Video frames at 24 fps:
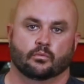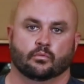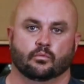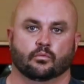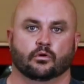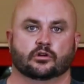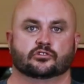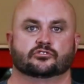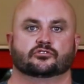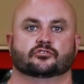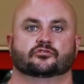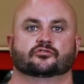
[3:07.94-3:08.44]

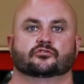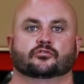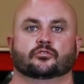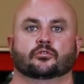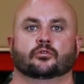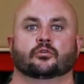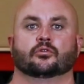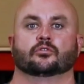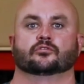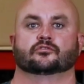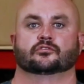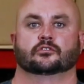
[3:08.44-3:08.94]
Once your
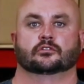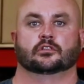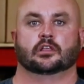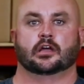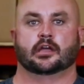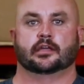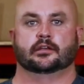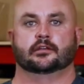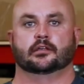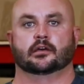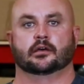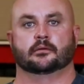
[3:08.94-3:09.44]
screw holes are
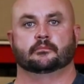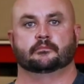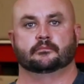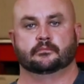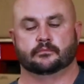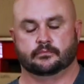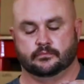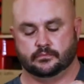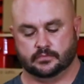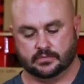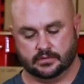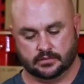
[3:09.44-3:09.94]
lined
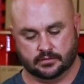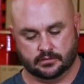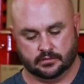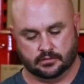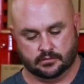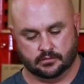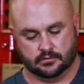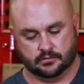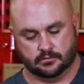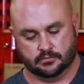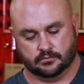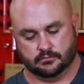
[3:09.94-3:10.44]
up,
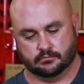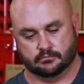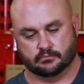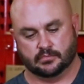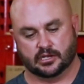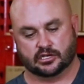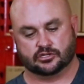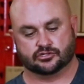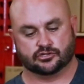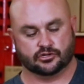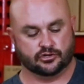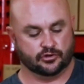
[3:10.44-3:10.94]

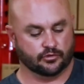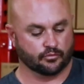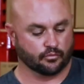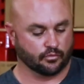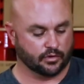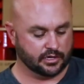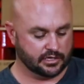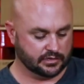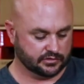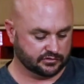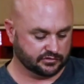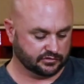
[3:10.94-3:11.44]
make sure you
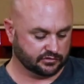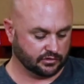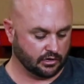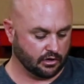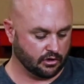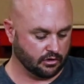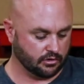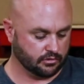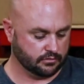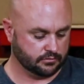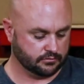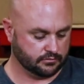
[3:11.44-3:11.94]

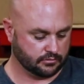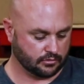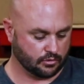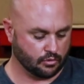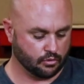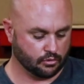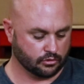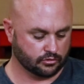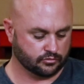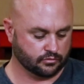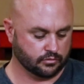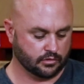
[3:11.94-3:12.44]
reinstall the
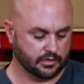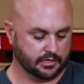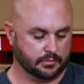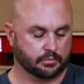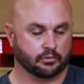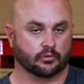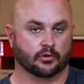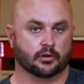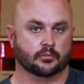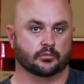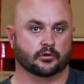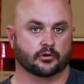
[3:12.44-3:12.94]
core 20
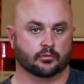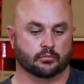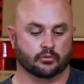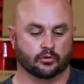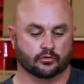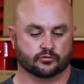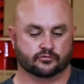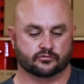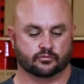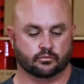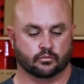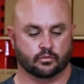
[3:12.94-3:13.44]
perimeter
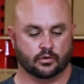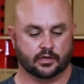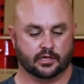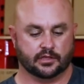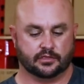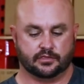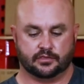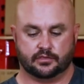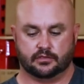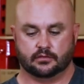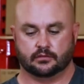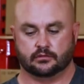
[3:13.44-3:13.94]
bolts
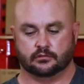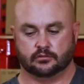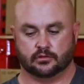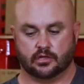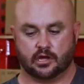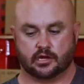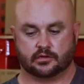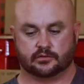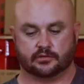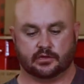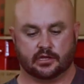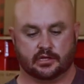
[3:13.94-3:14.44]
with
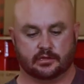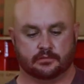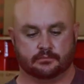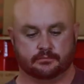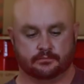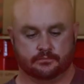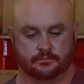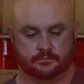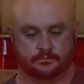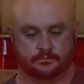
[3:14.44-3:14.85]
Loctite.